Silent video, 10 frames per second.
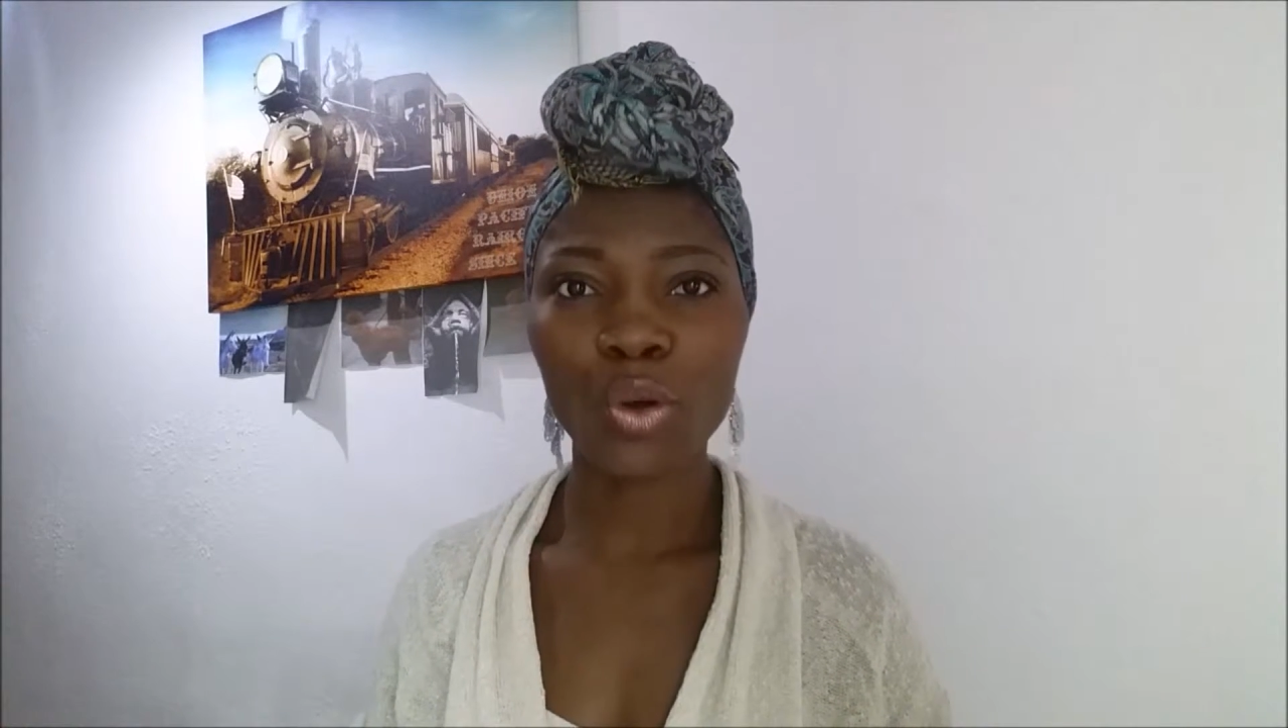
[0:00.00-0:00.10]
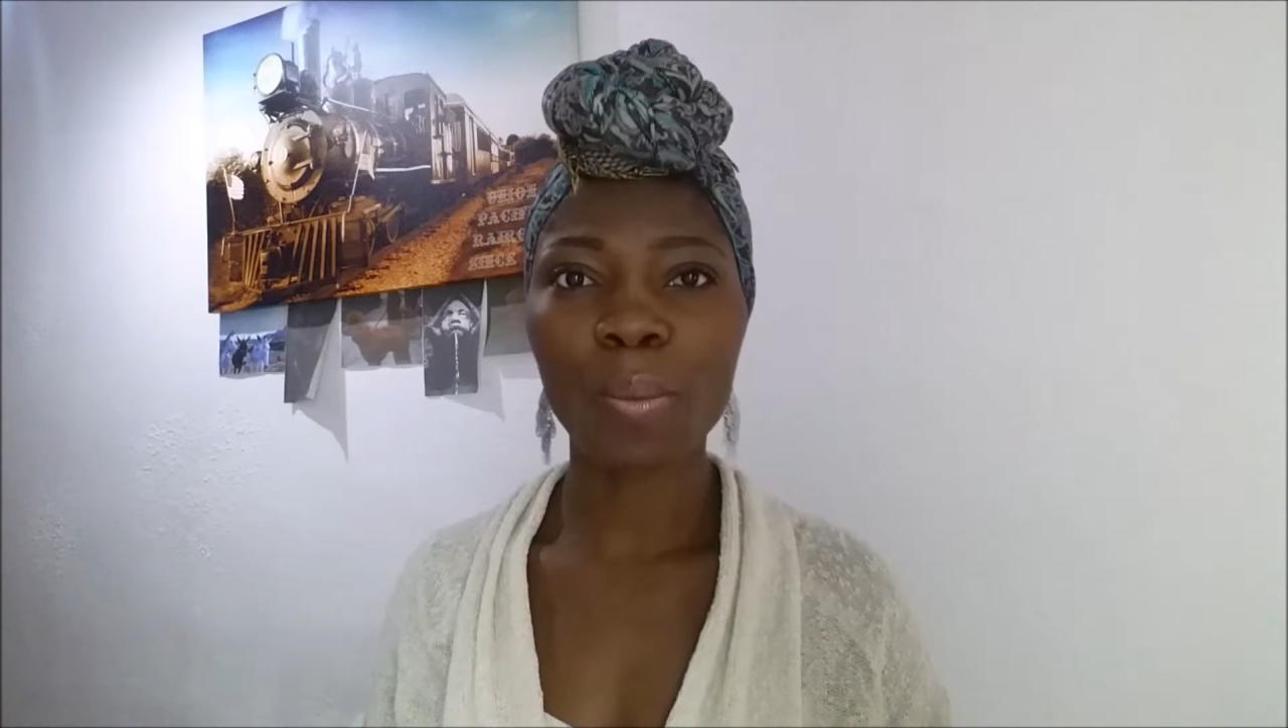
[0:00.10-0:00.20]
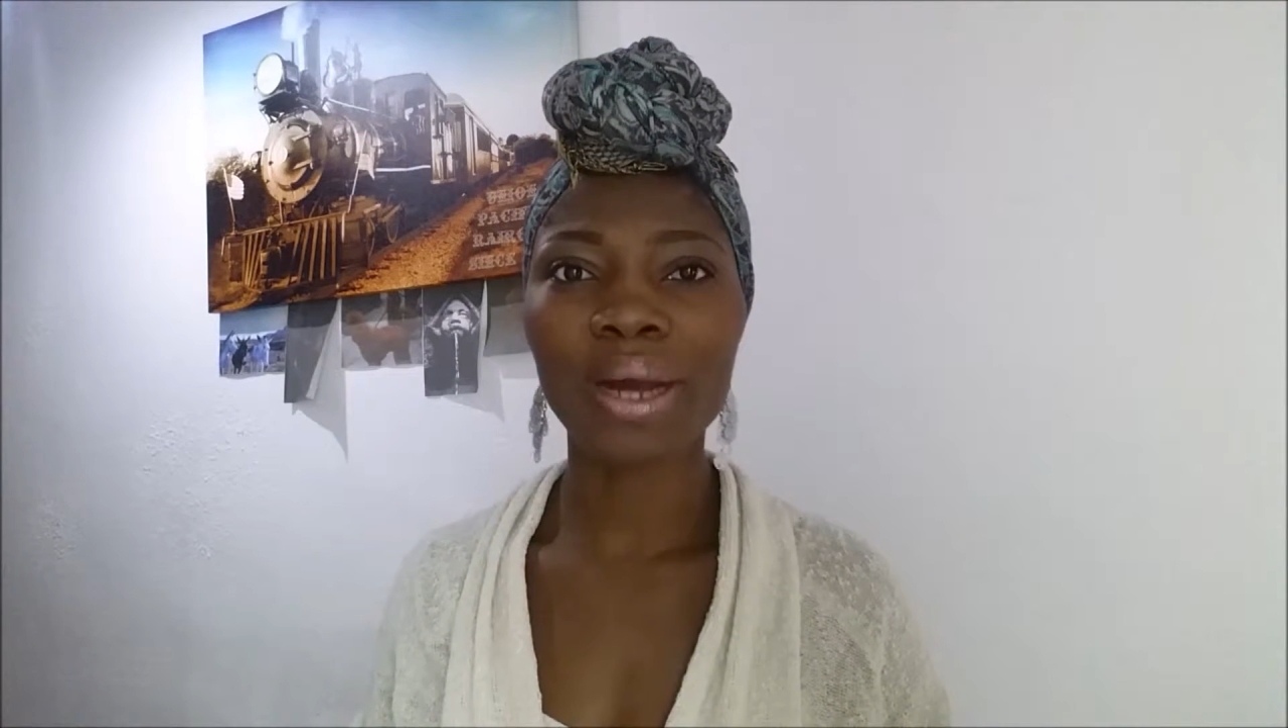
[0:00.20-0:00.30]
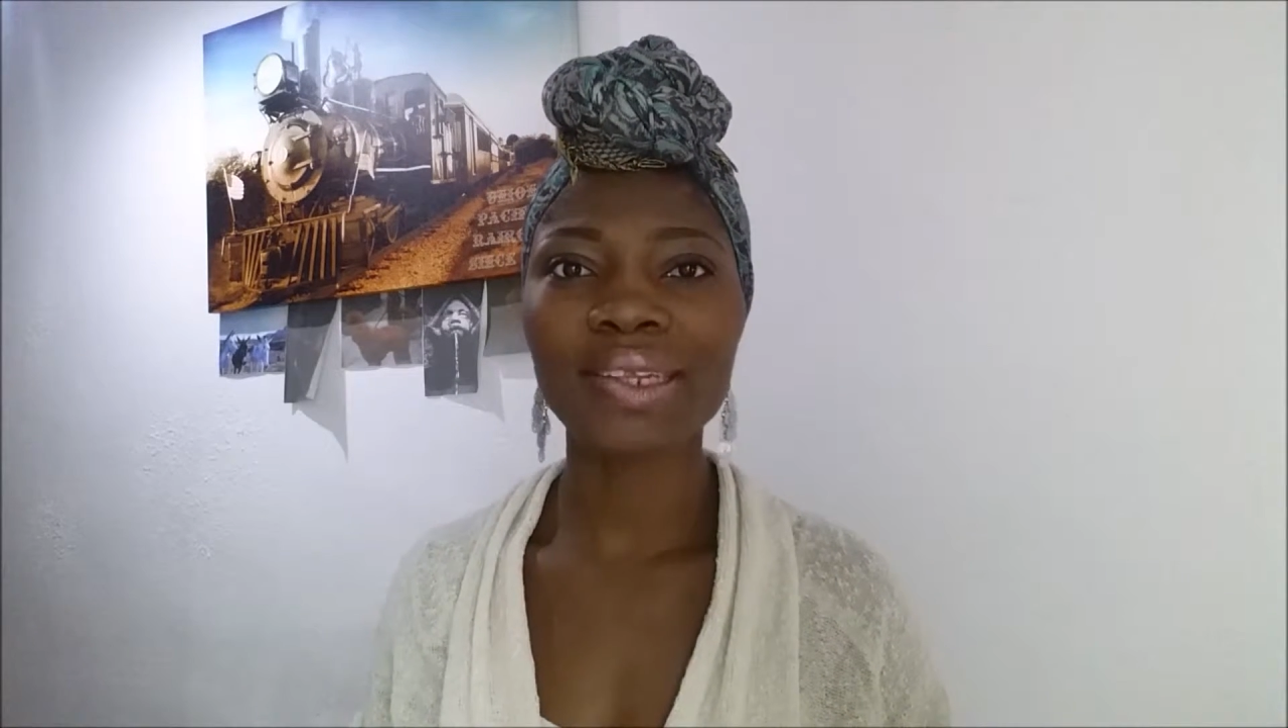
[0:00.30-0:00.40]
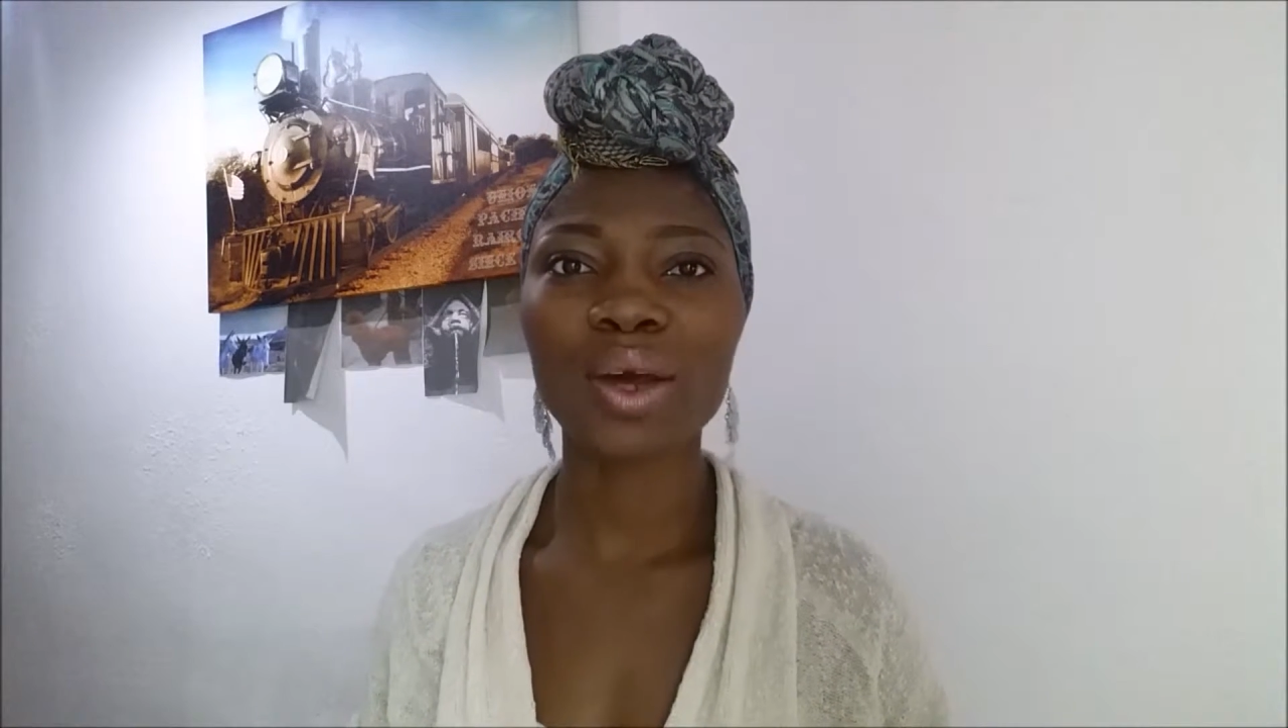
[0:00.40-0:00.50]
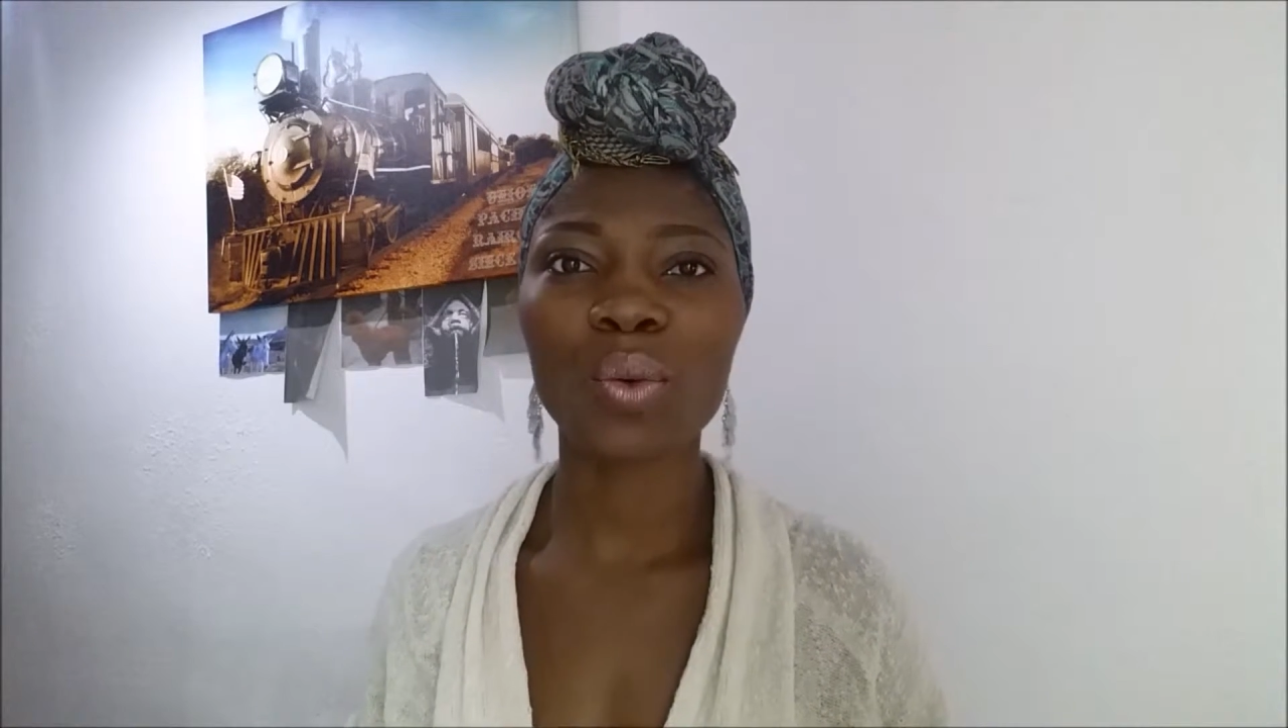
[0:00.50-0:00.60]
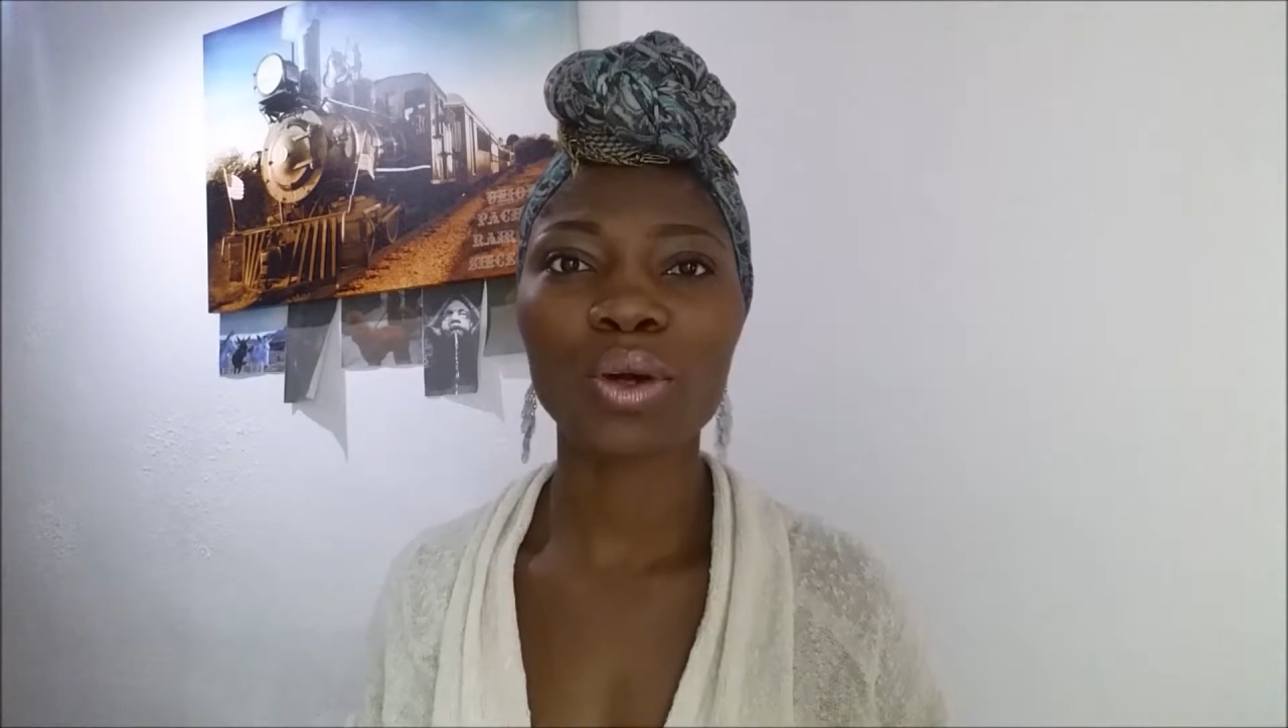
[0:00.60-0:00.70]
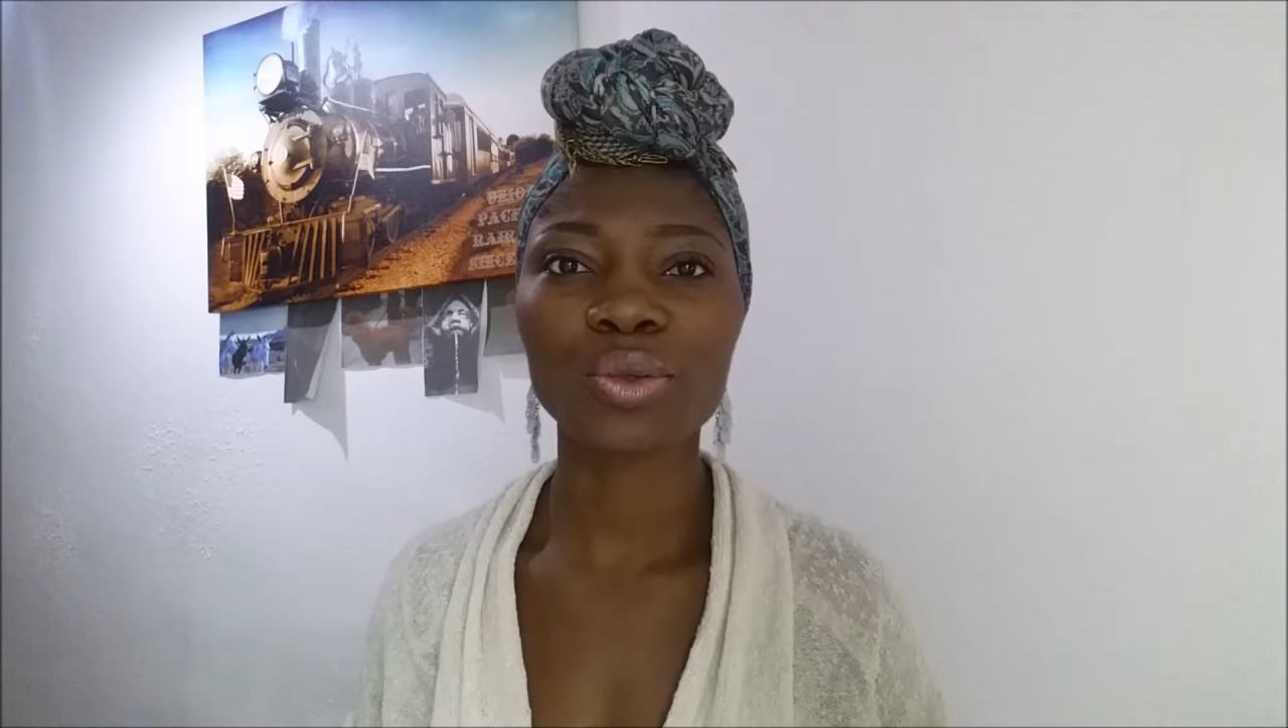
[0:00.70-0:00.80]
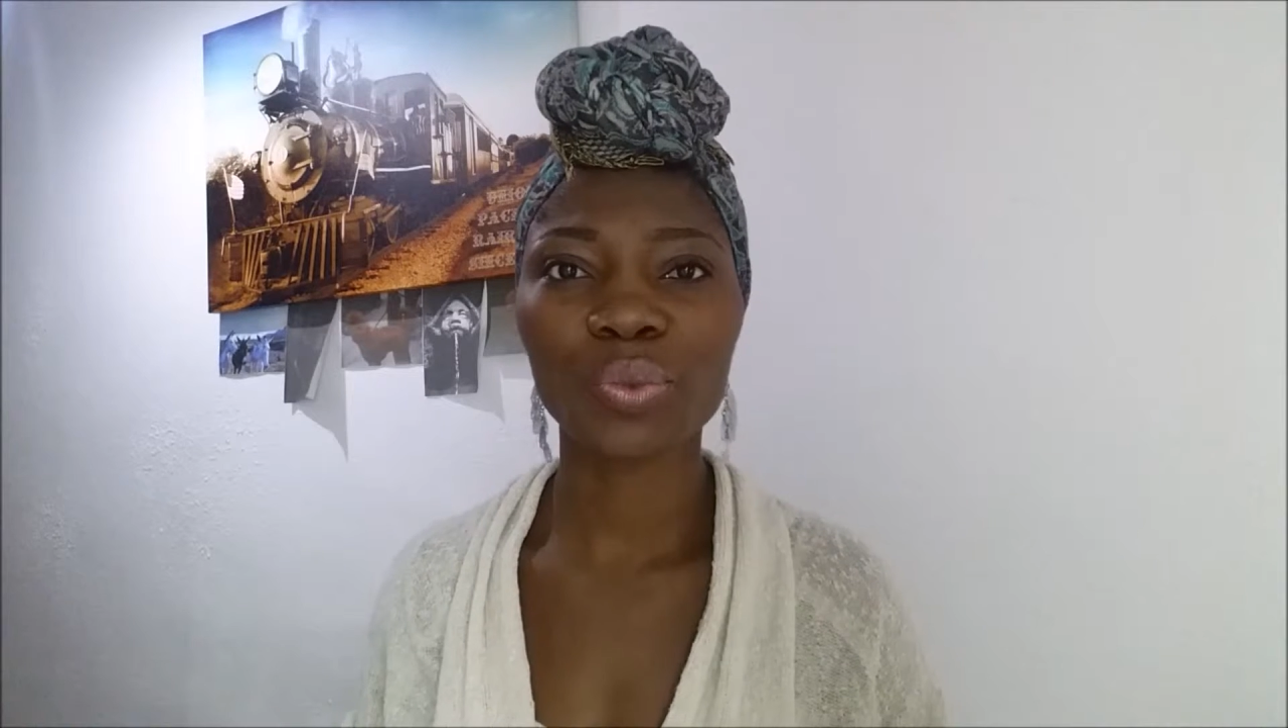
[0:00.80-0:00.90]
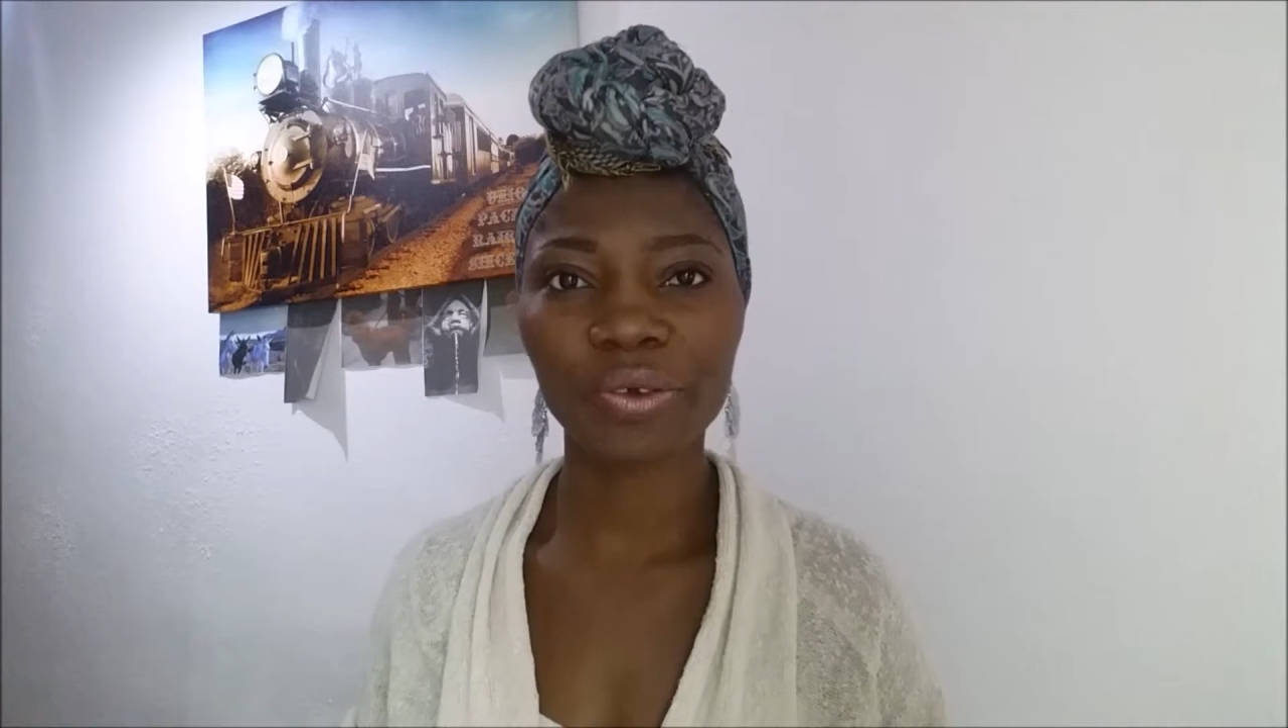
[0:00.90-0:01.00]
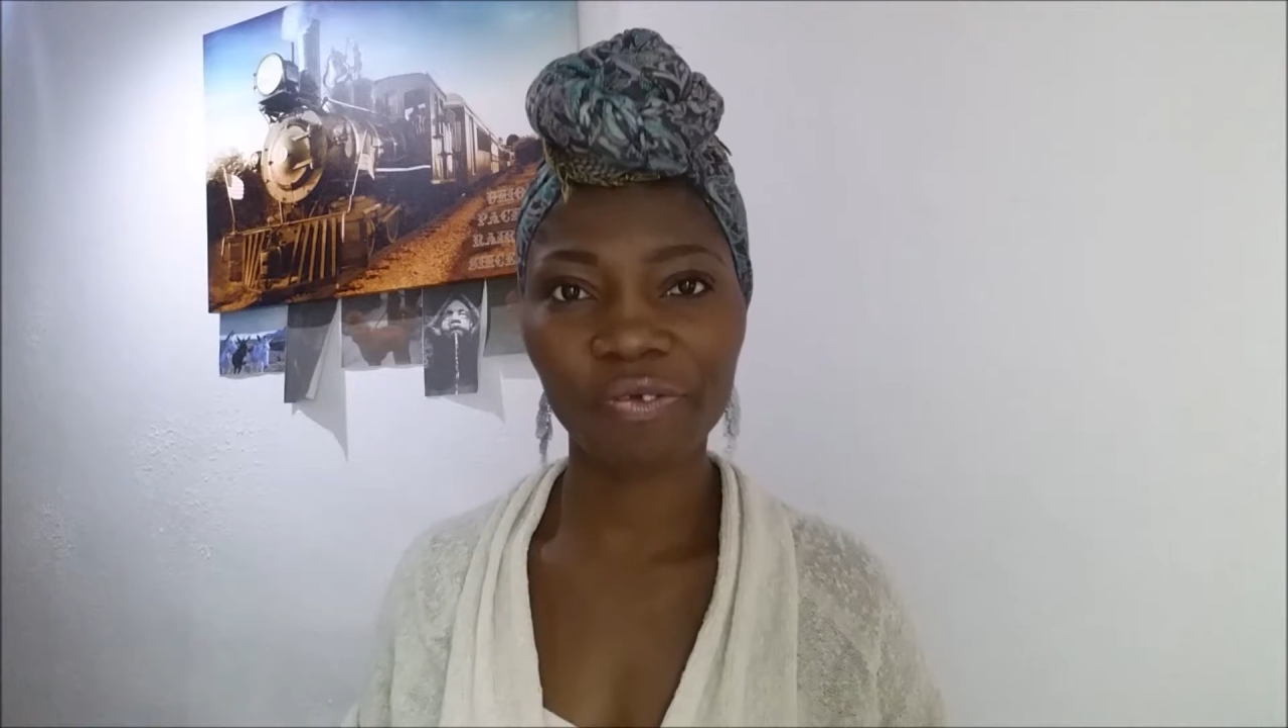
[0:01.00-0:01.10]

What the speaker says: no matter what